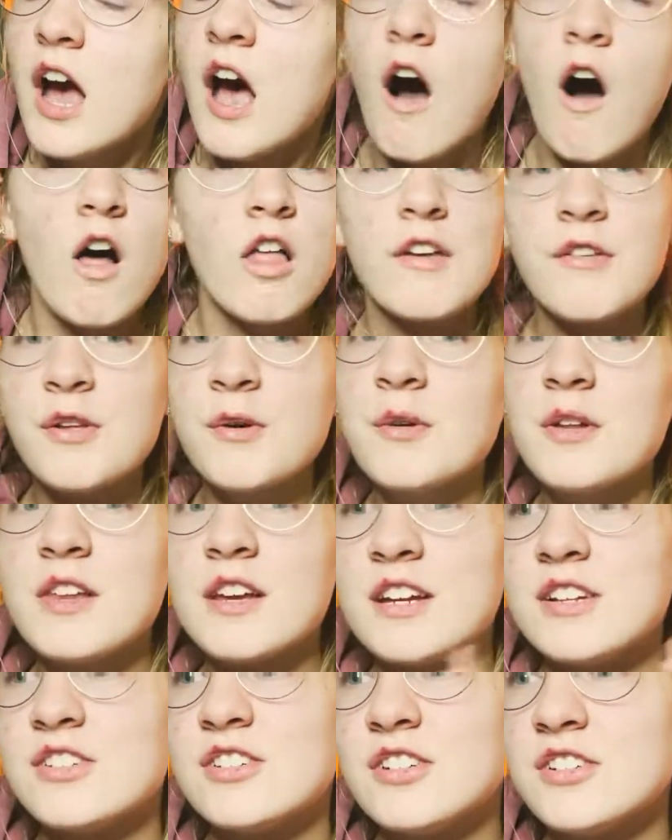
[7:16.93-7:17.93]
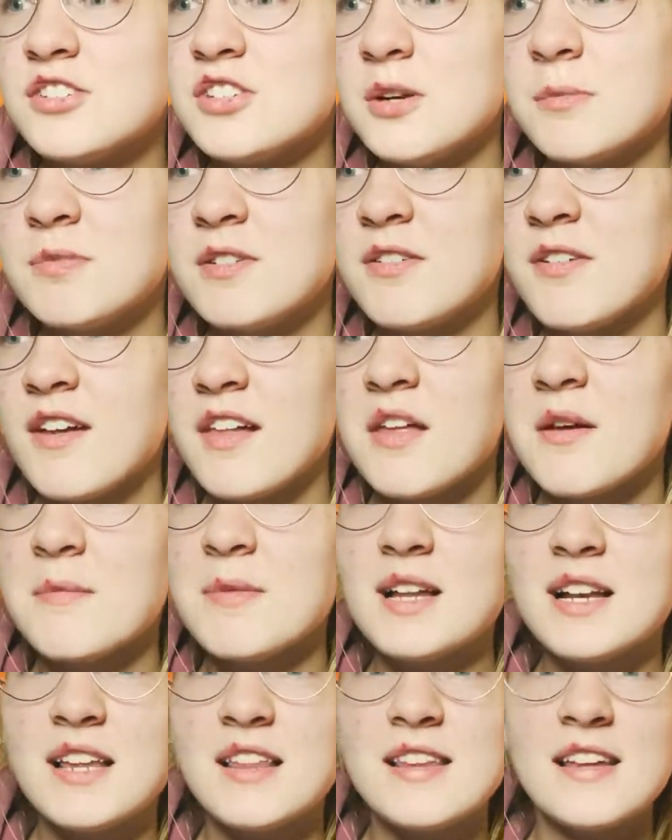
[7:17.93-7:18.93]
All of the relationship
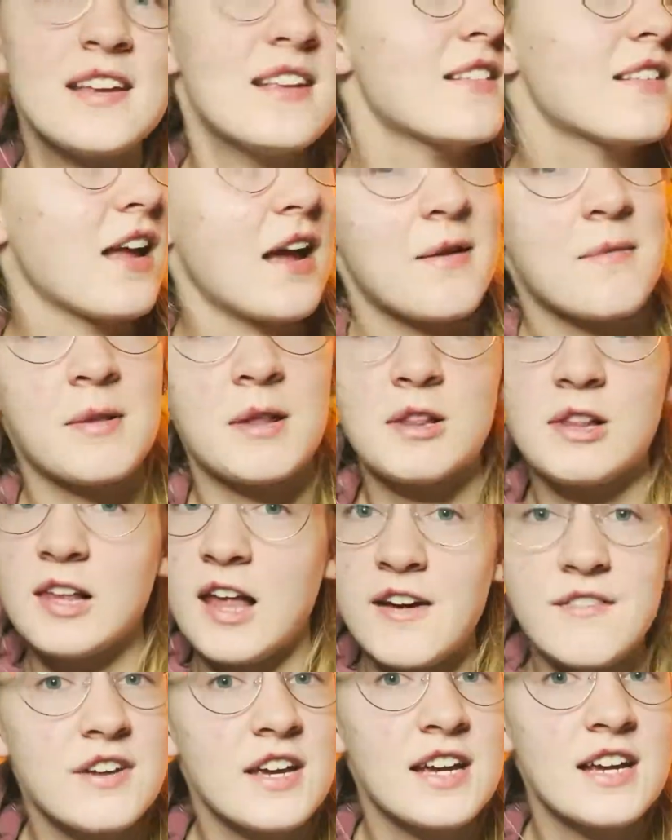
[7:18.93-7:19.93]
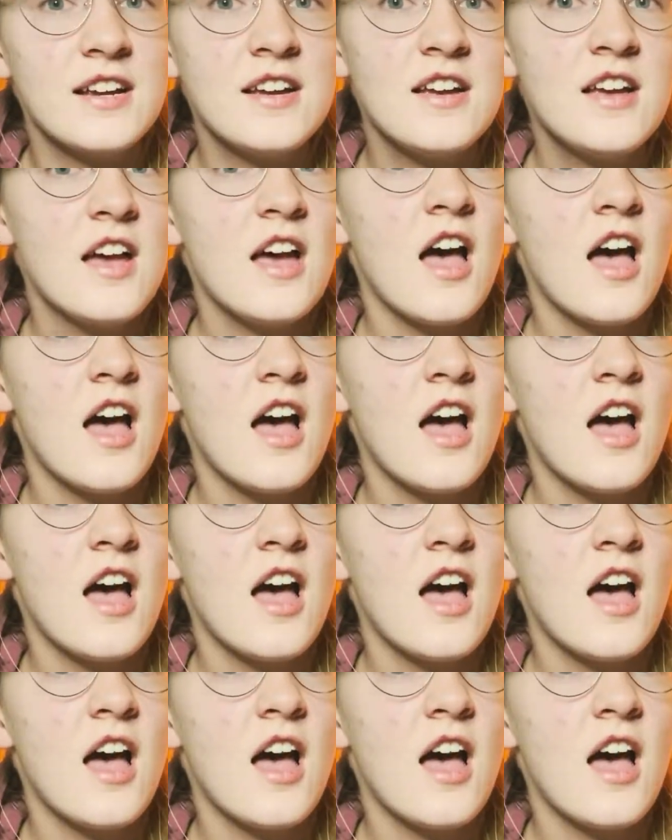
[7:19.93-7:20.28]
development in this I'm loving.